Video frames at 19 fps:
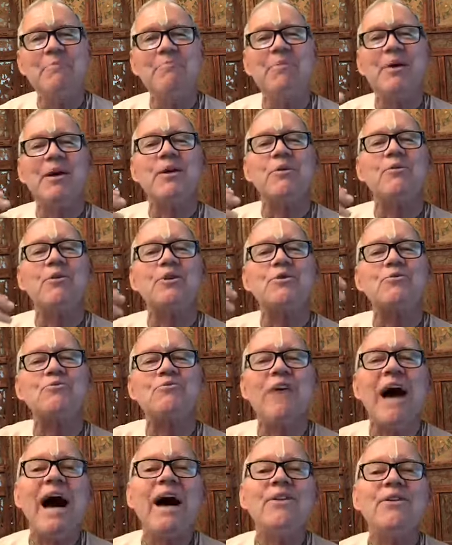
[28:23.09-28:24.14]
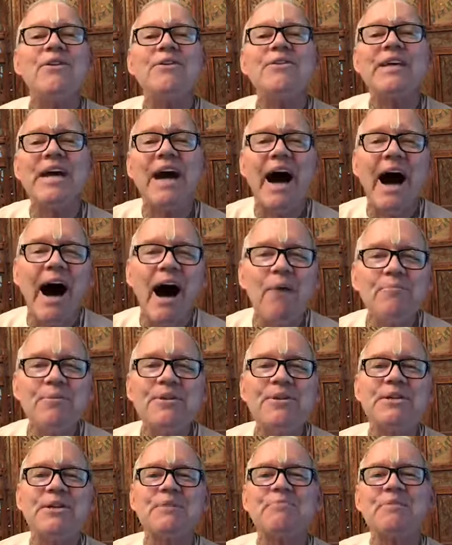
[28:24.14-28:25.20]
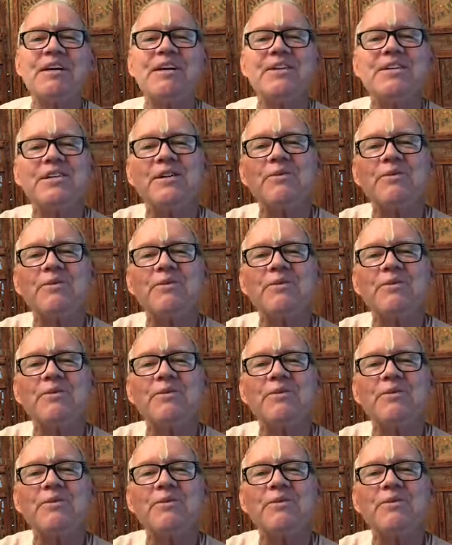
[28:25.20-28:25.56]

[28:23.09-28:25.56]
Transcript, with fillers: but it was rather the opposite because